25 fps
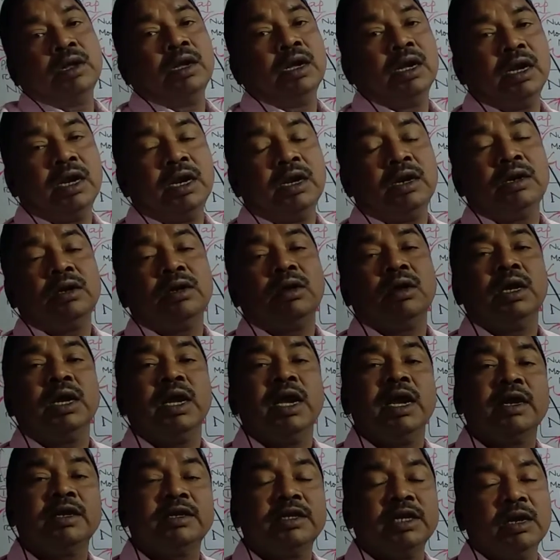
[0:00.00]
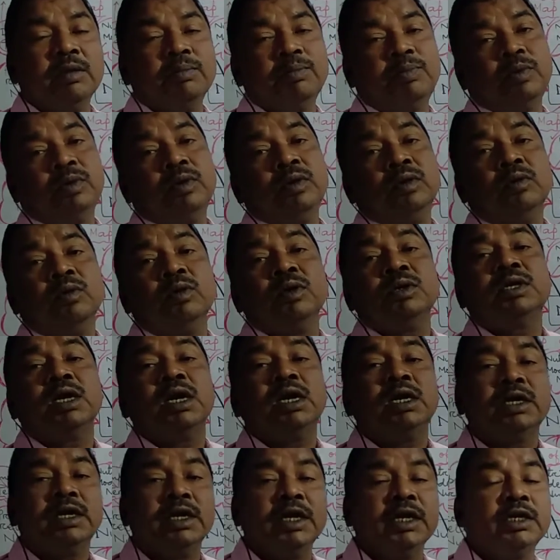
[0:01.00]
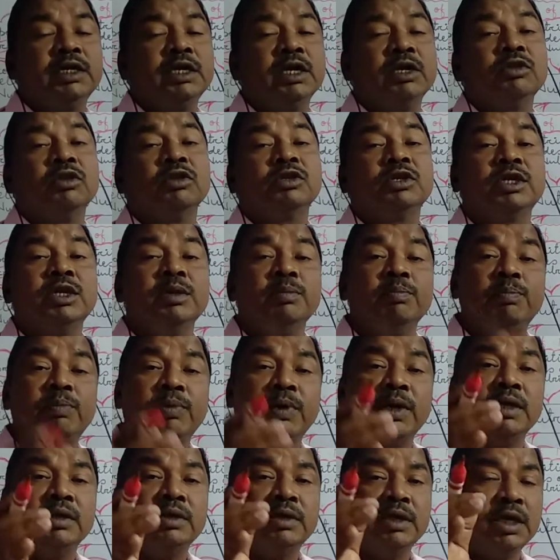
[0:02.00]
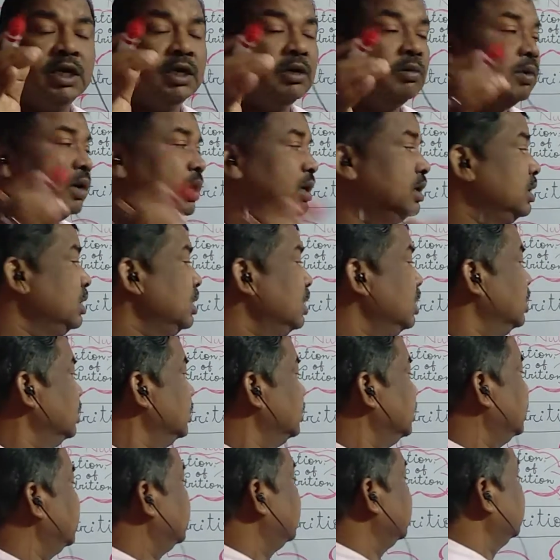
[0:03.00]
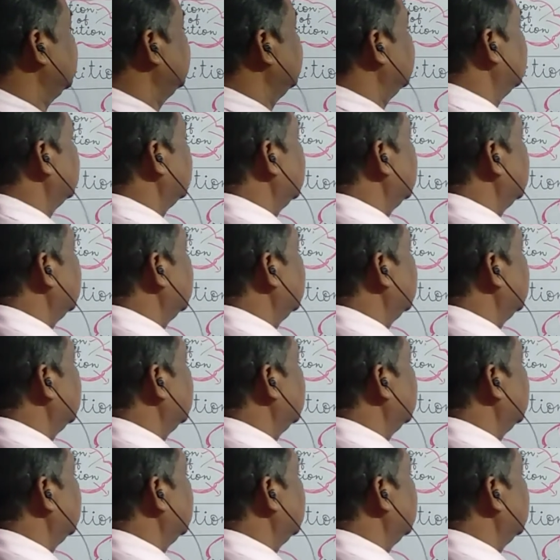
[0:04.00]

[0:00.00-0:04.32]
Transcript: And the example, we shall take here the simplest animal, that is your